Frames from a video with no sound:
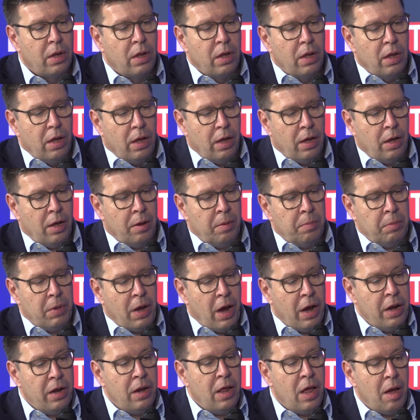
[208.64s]

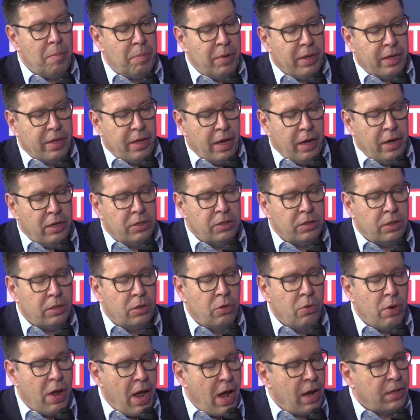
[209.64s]
any application
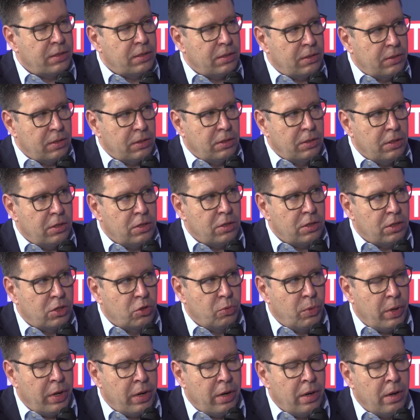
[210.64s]
to access this digital
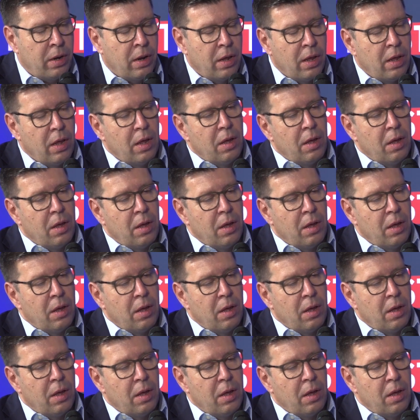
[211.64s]
twin,